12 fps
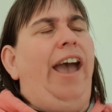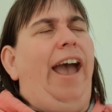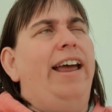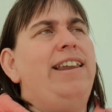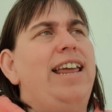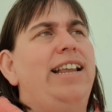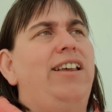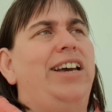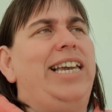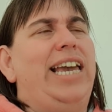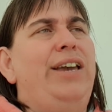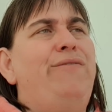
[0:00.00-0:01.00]
And
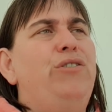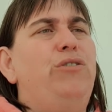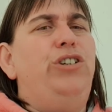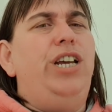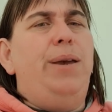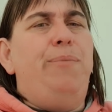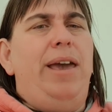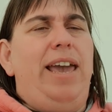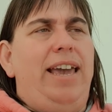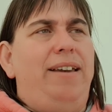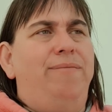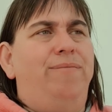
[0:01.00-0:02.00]
like if your G
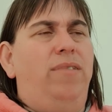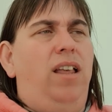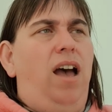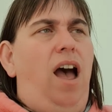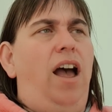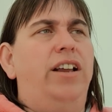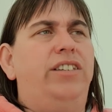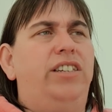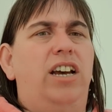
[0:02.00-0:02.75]
P uh,